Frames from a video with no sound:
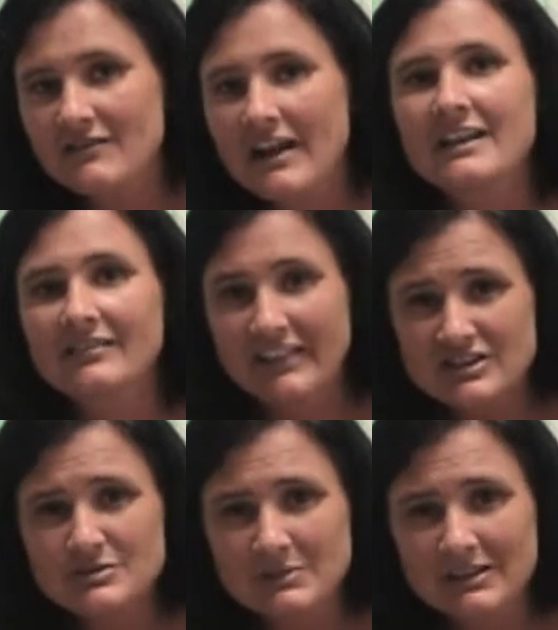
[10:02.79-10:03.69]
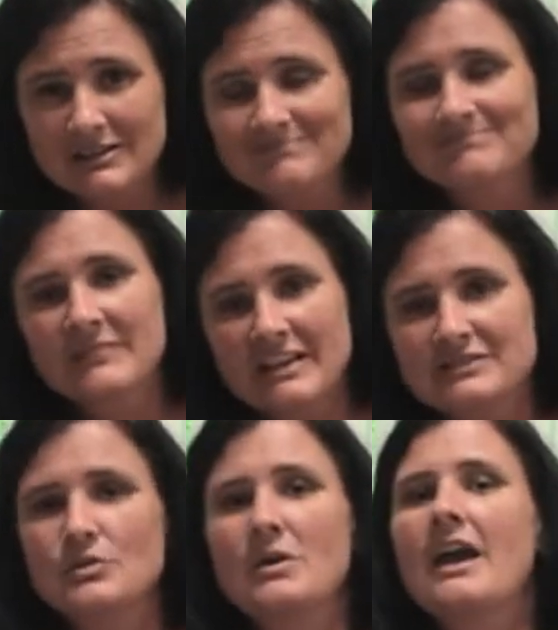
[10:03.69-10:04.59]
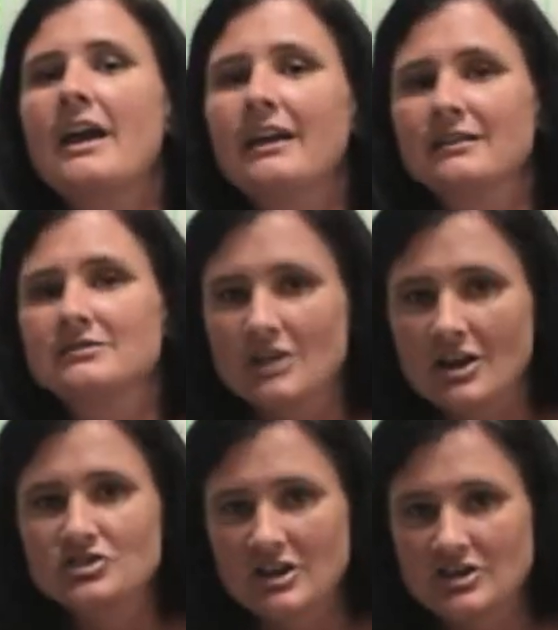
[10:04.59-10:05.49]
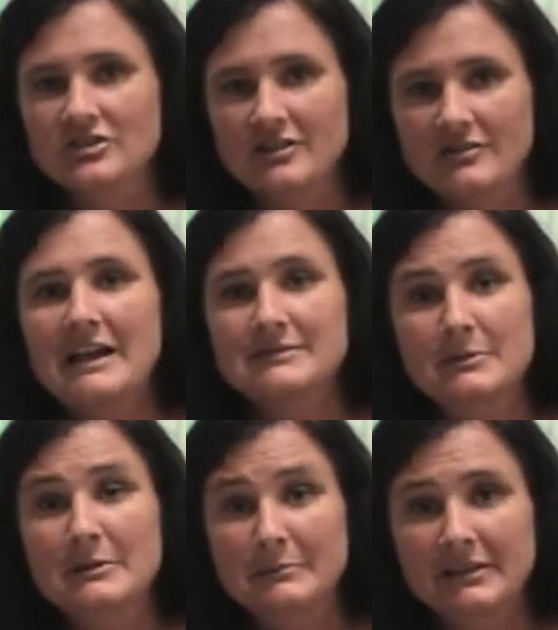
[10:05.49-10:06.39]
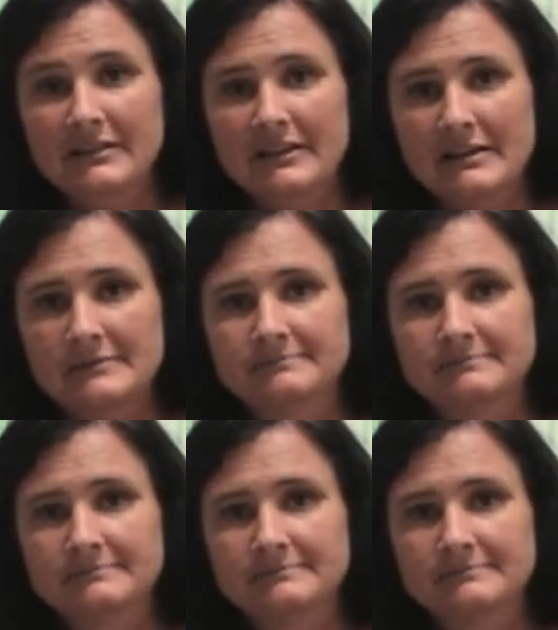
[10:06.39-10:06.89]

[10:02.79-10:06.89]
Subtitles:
writing legibly, it's okay to not change their grasp completely.